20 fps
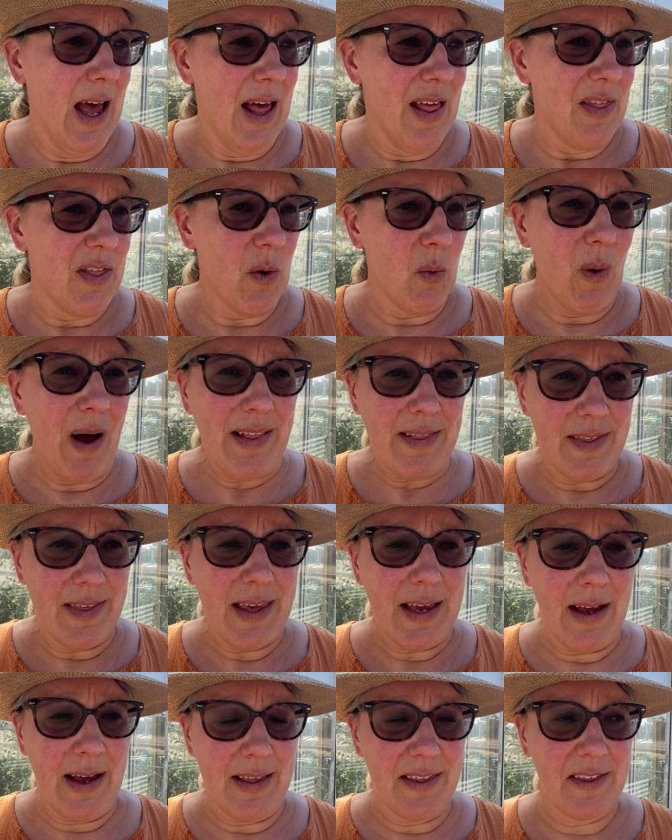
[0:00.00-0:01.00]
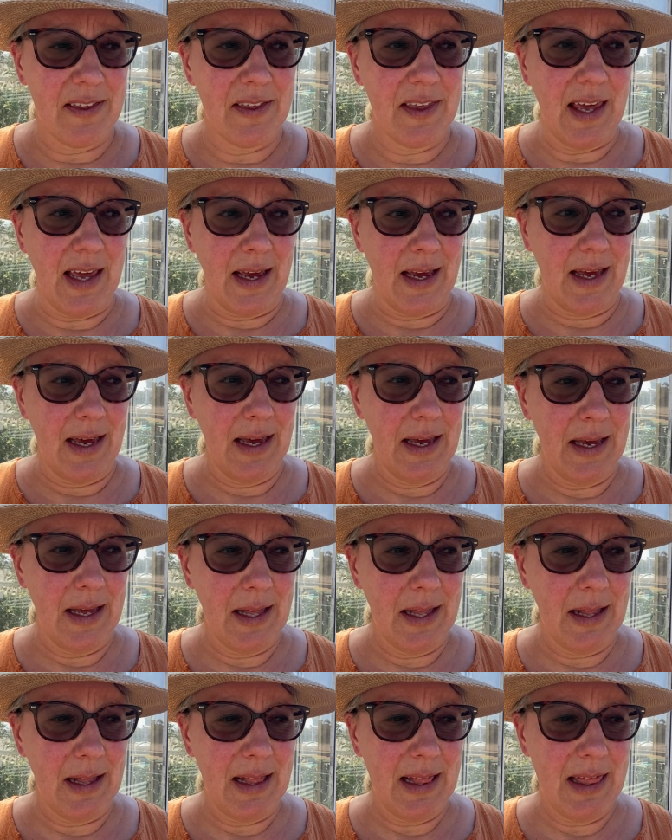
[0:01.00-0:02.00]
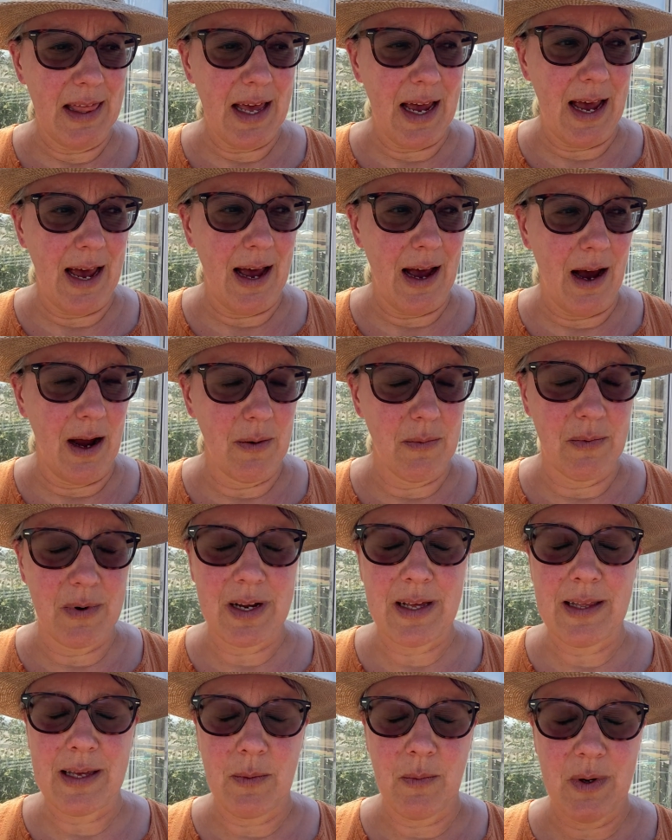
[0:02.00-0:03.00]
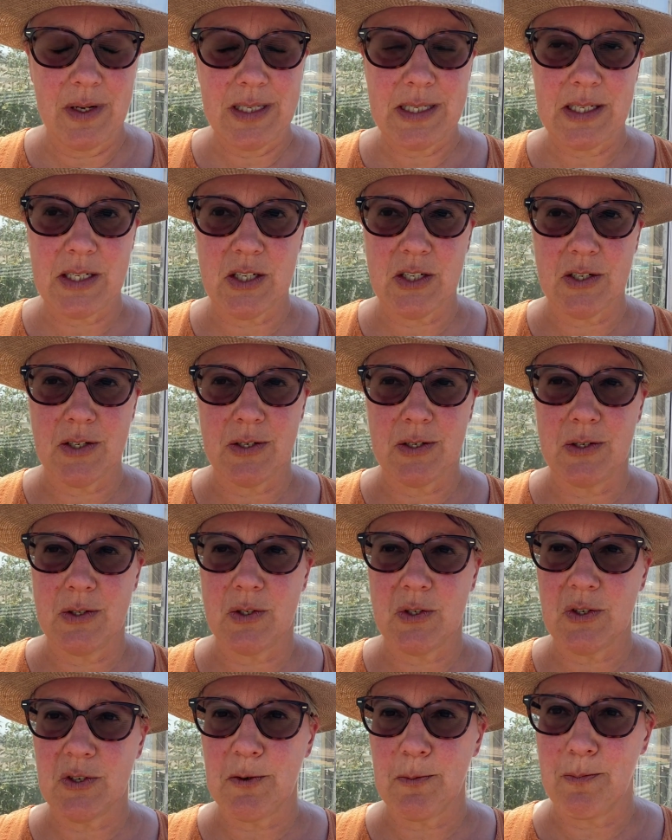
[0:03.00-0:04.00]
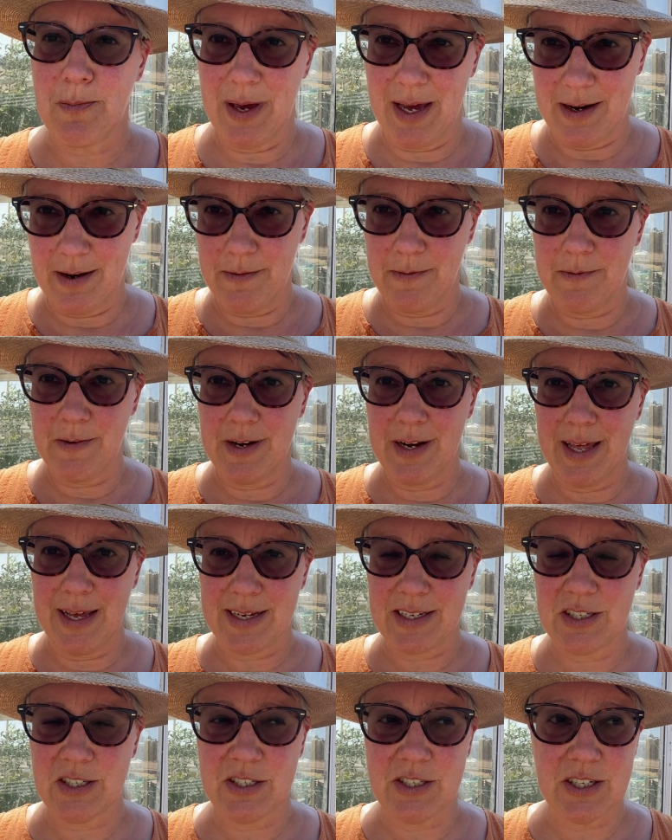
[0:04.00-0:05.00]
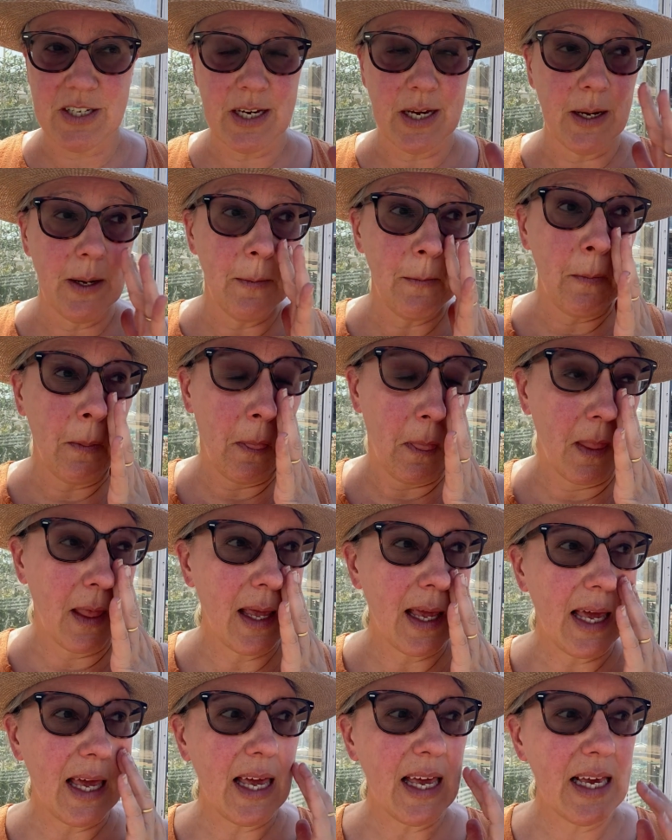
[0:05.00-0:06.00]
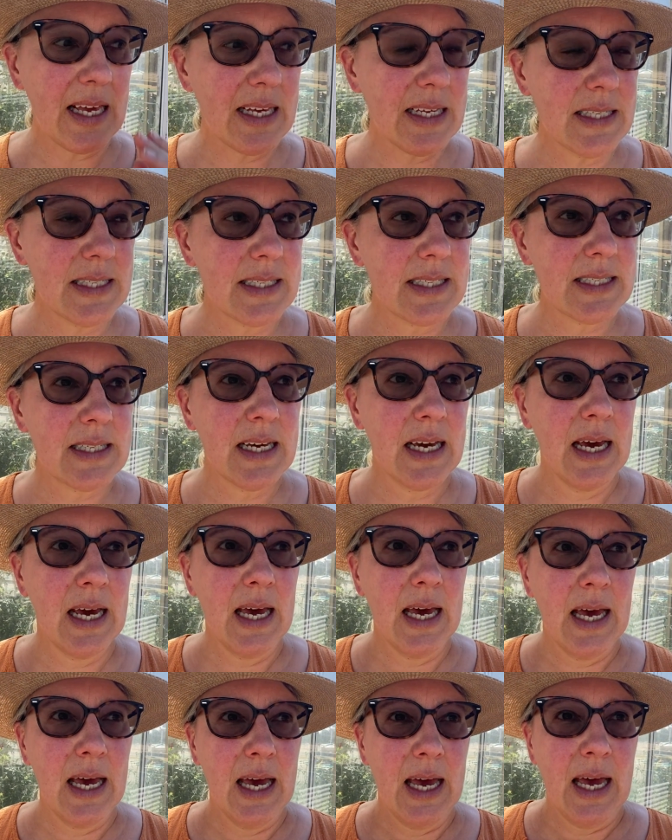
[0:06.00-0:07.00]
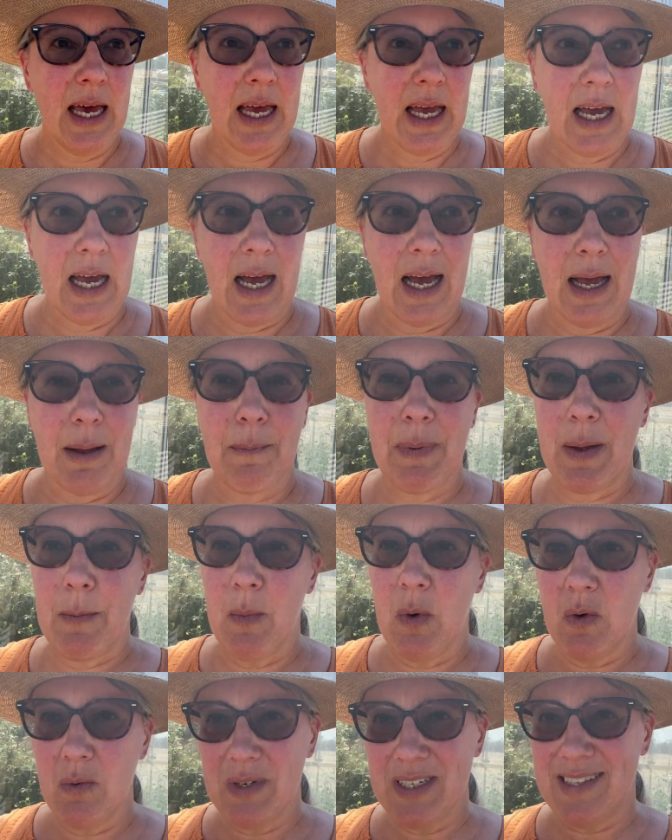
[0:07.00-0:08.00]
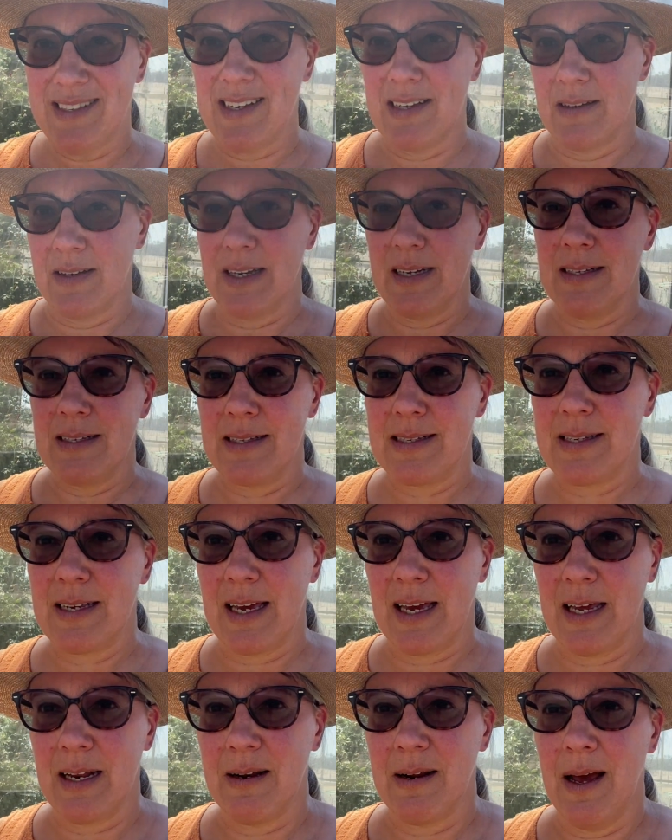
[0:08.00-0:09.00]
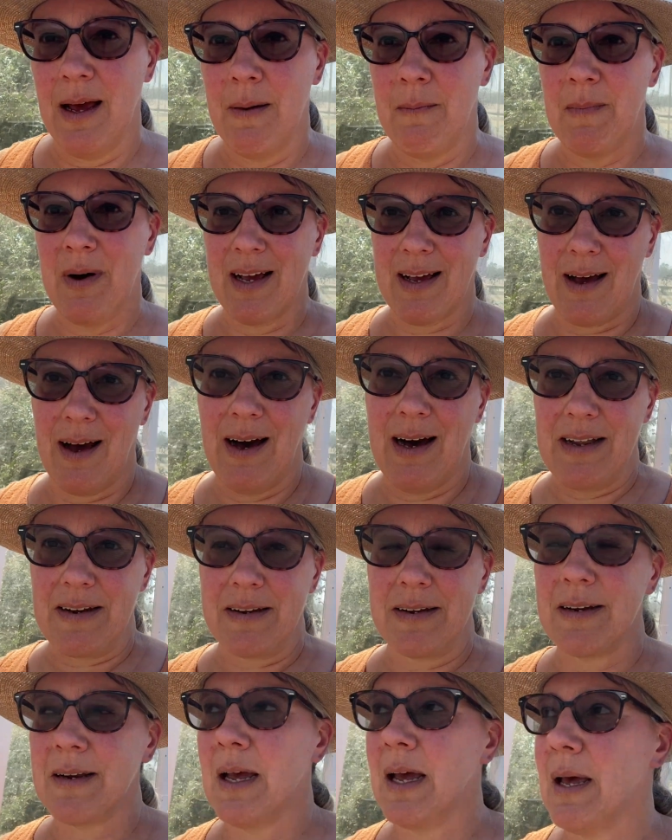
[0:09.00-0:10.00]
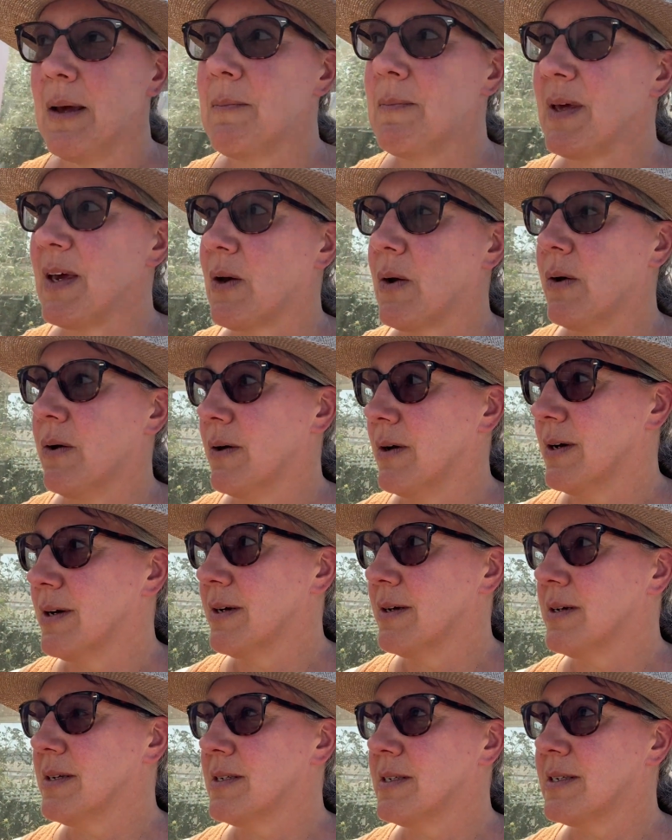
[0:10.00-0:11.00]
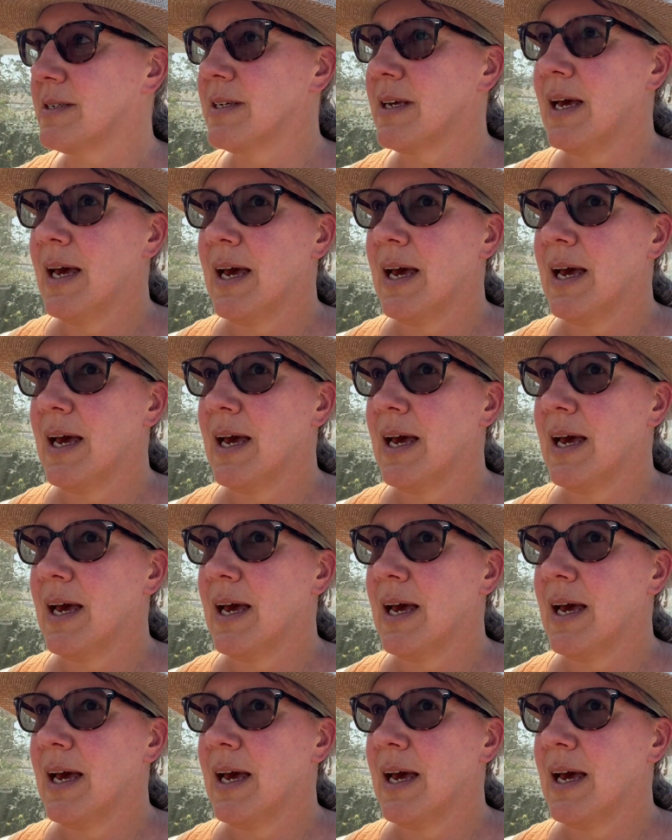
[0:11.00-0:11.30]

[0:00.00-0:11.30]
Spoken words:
one thing I think that I really want to do better for next year is a bit more resilience in my garden, because